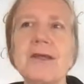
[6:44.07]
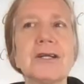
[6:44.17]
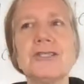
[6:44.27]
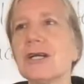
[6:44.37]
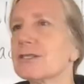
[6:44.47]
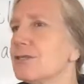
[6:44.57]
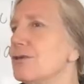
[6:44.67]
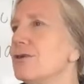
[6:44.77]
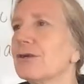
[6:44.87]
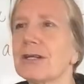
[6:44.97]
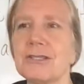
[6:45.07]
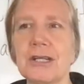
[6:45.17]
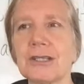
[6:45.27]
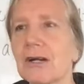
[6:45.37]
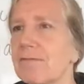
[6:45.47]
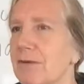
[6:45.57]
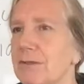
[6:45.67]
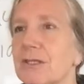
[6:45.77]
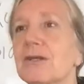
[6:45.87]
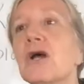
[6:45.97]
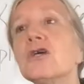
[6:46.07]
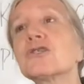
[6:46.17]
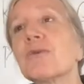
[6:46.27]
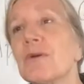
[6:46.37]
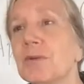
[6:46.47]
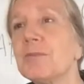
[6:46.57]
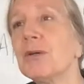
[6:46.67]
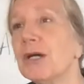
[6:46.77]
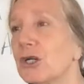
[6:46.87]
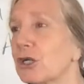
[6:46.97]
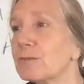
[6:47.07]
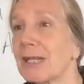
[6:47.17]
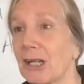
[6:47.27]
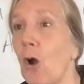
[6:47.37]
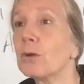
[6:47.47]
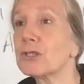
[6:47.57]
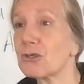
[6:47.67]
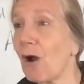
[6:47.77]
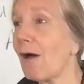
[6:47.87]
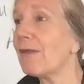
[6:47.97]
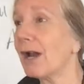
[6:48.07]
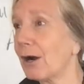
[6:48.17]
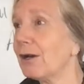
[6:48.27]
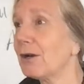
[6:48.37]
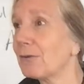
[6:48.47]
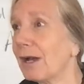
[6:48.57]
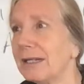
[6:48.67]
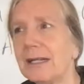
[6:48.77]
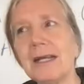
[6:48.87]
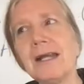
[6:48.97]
They're just nourishing their foods, and so we would put herbs like oat straw there, right?